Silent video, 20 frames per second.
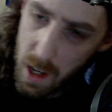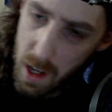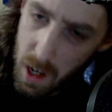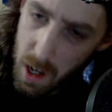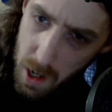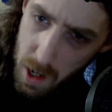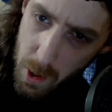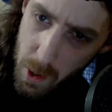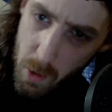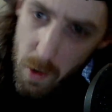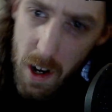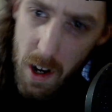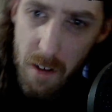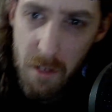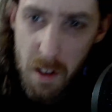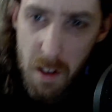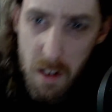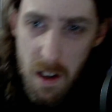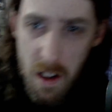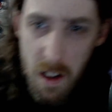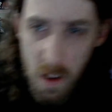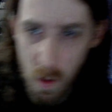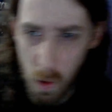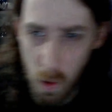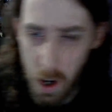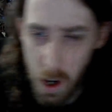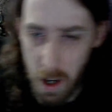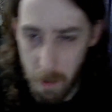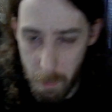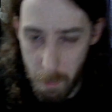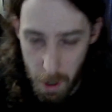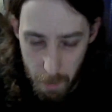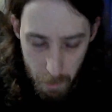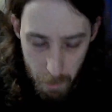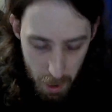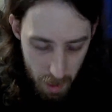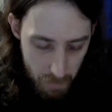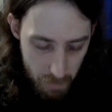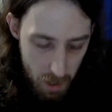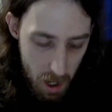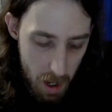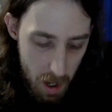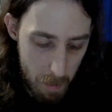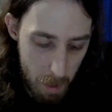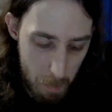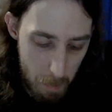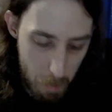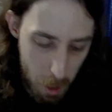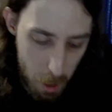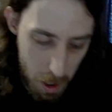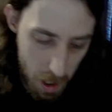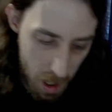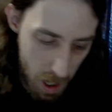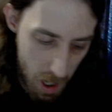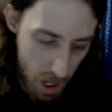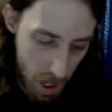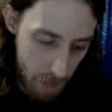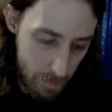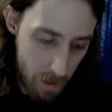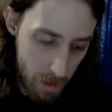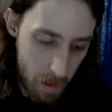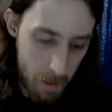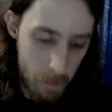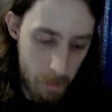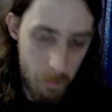Another one I've seen quite a bit, but I've kind of been putting it off.